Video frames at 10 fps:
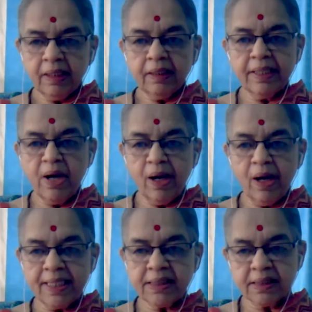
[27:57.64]
the
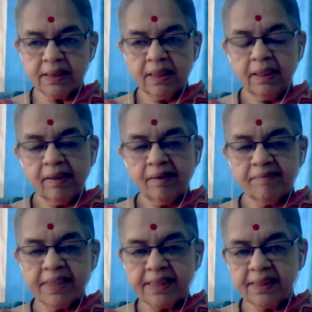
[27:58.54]
knowledge
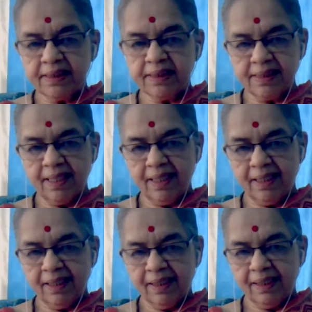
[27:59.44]
which is, uh,
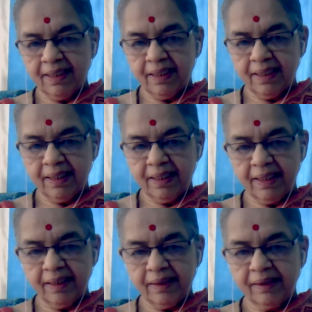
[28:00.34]

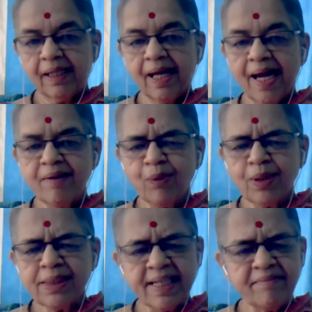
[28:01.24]
I
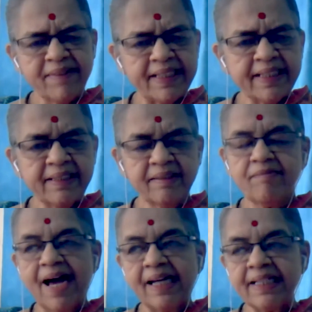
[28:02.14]
won't say valid,
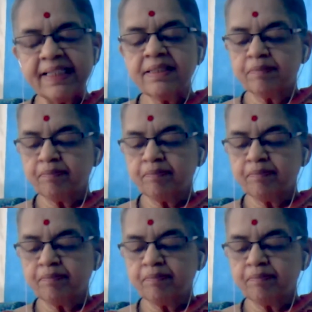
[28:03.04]
valid